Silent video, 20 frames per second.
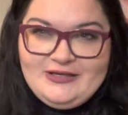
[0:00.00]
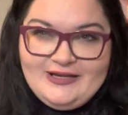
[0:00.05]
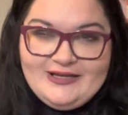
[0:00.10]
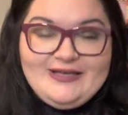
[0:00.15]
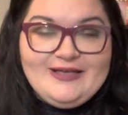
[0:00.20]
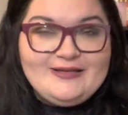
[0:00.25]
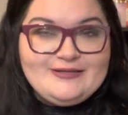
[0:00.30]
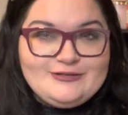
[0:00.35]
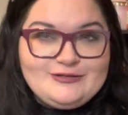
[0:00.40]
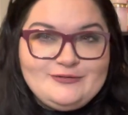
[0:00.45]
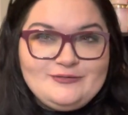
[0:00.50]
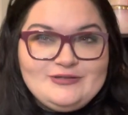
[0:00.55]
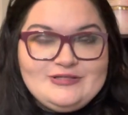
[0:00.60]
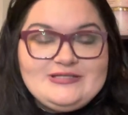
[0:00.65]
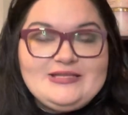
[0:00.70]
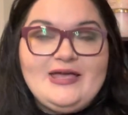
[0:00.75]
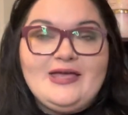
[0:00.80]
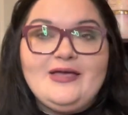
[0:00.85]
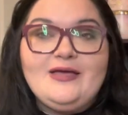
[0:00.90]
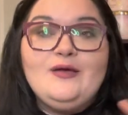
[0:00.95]
I guess you would
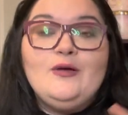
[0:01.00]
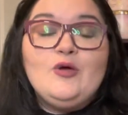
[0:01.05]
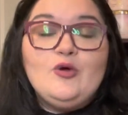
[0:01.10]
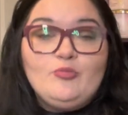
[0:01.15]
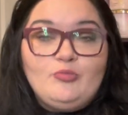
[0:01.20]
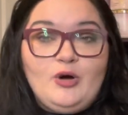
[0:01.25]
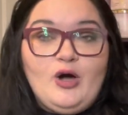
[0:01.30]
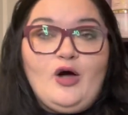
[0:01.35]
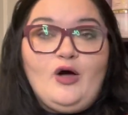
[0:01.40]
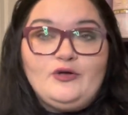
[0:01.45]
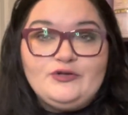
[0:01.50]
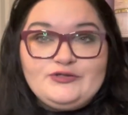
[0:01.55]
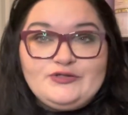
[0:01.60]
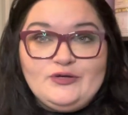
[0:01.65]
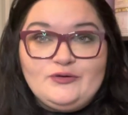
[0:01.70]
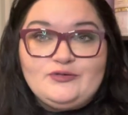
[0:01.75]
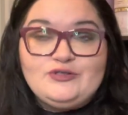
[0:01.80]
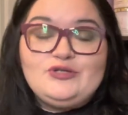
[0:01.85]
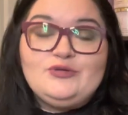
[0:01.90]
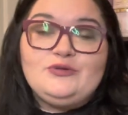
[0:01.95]
say, but
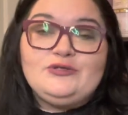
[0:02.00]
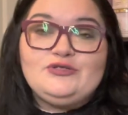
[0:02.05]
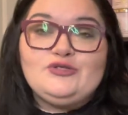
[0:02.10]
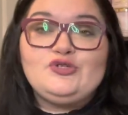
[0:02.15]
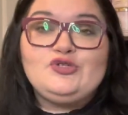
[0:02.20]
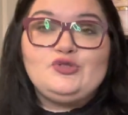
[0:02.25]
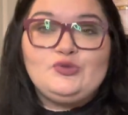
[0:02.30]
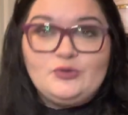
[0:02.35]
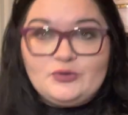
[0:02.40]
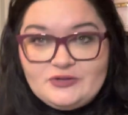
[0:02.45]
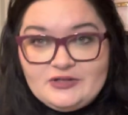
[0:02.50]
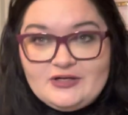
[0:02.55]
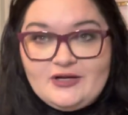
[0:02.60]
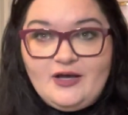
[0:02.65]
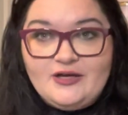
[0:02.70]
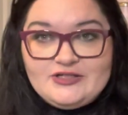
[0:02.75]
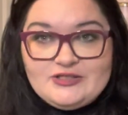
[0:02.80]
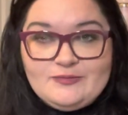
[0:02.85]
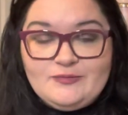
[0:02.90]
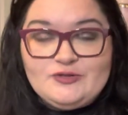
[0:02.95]
also to ensure that
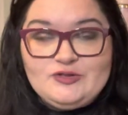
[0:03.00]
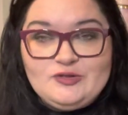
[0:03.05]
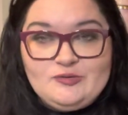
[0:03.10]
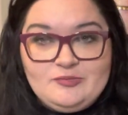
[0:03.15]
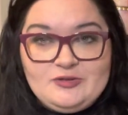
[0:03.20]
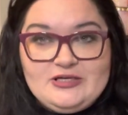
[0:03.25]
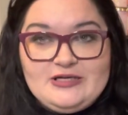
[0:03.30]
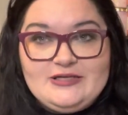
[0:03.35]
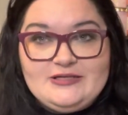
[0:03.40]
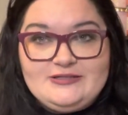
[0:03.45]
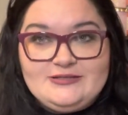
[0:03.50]
customers are being